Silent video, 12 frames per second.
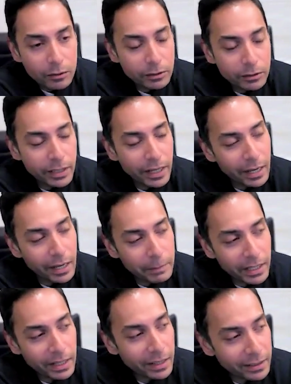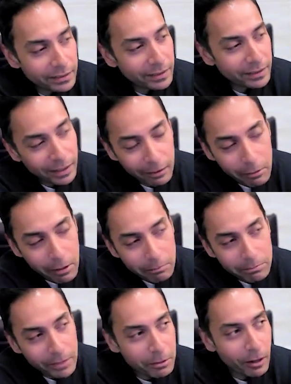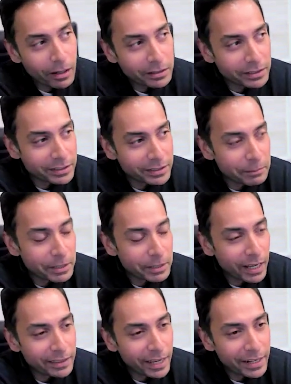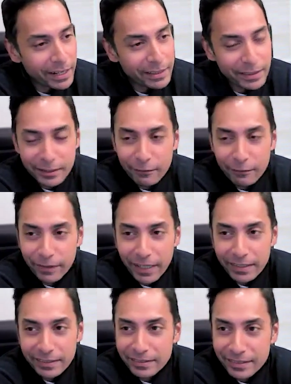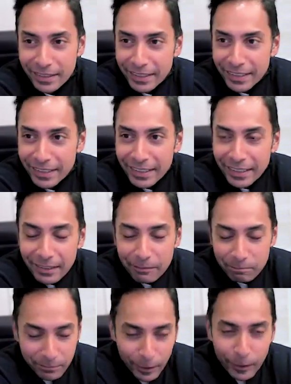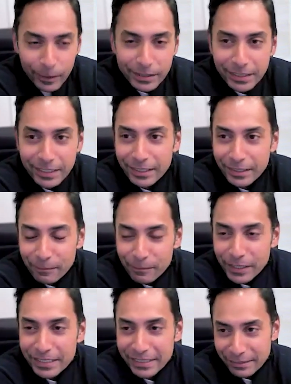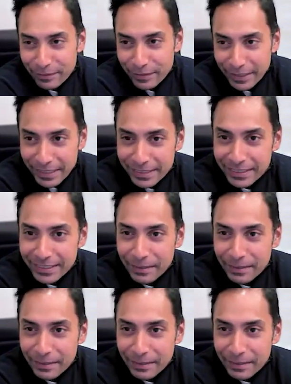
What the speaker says: So yeah, I mean, I'm cautious. I mean, I think the Fed is largely the reason for this.